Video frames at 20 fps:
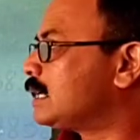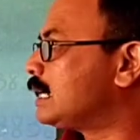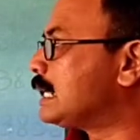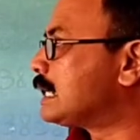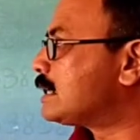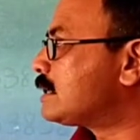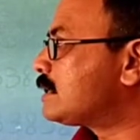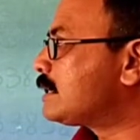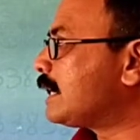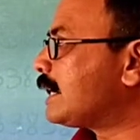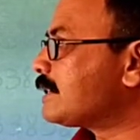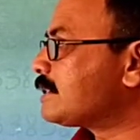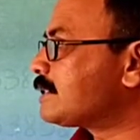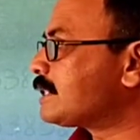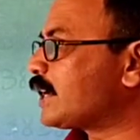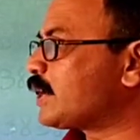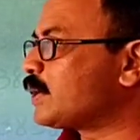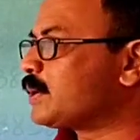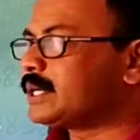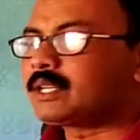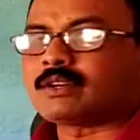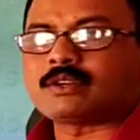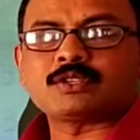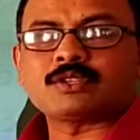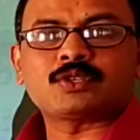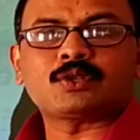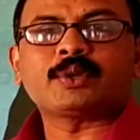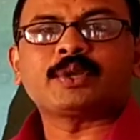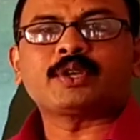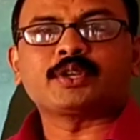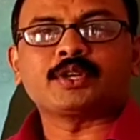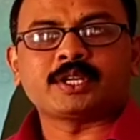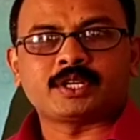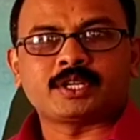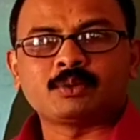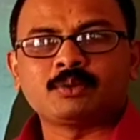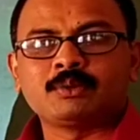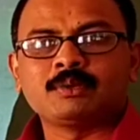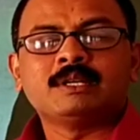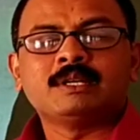It's saying it also, you need
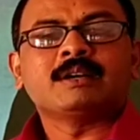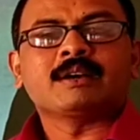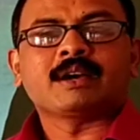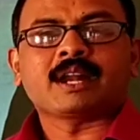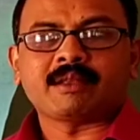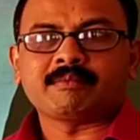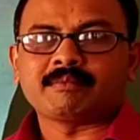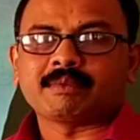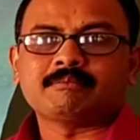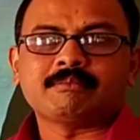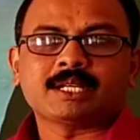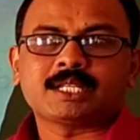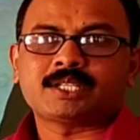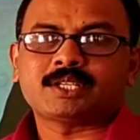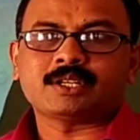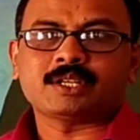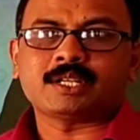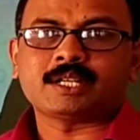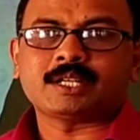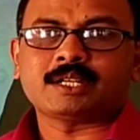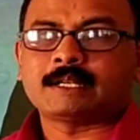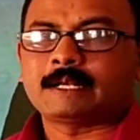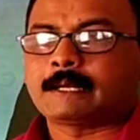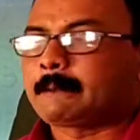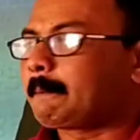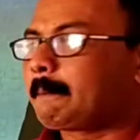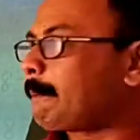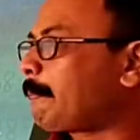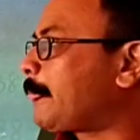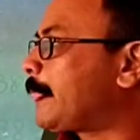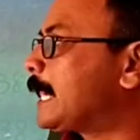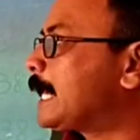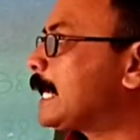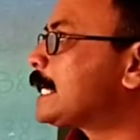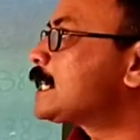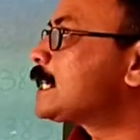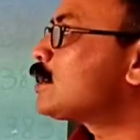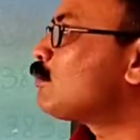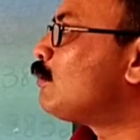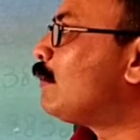to remember, children.
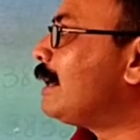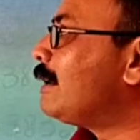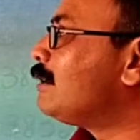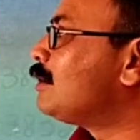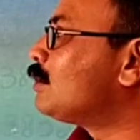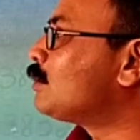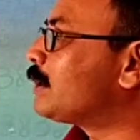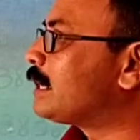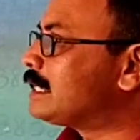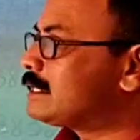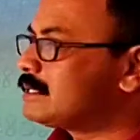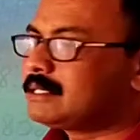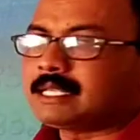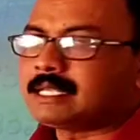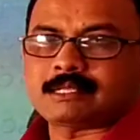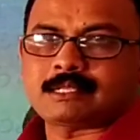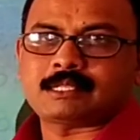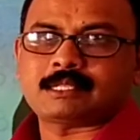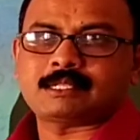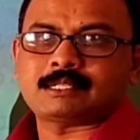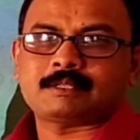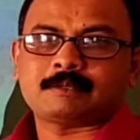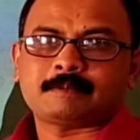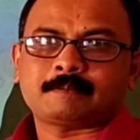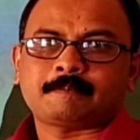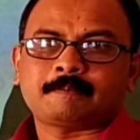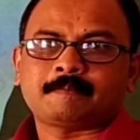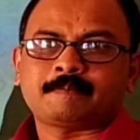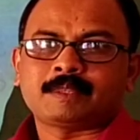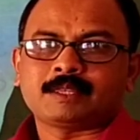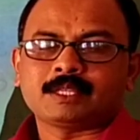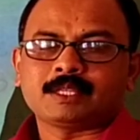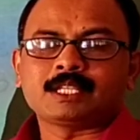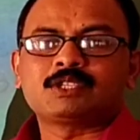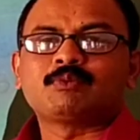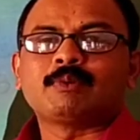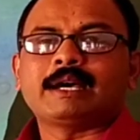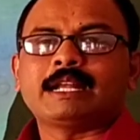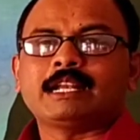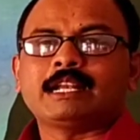Its value is this. This
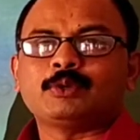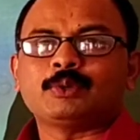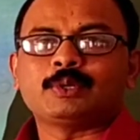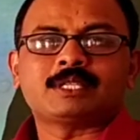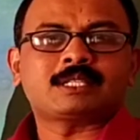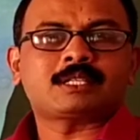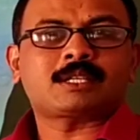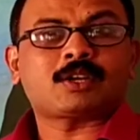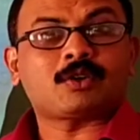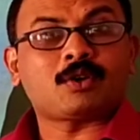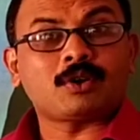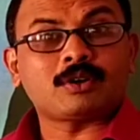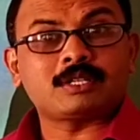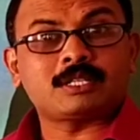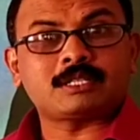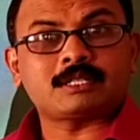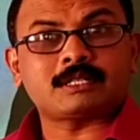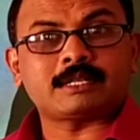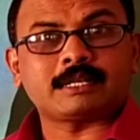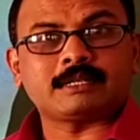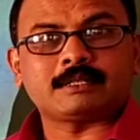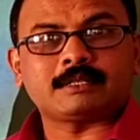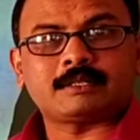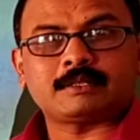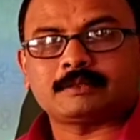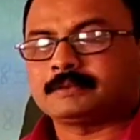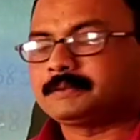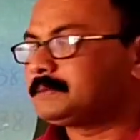value is constant.